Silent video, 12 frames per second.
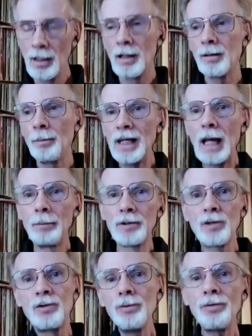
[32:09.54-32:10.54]
to be able
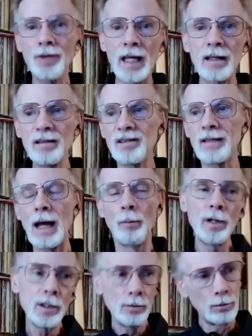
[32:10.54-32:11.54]
to do things
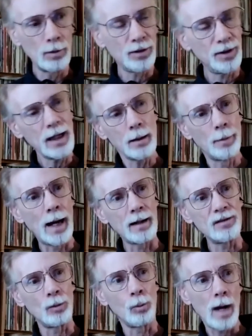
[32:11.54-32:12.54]
that when you think
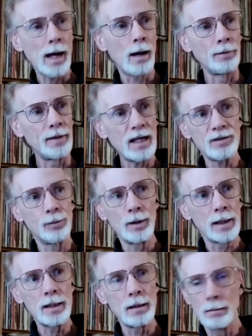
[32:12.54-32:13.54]
about it, said, wow, that's
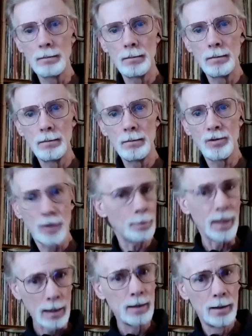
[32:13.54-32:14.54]
really
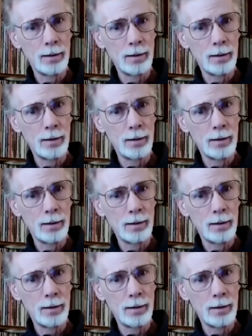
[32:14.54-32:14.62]
trippy,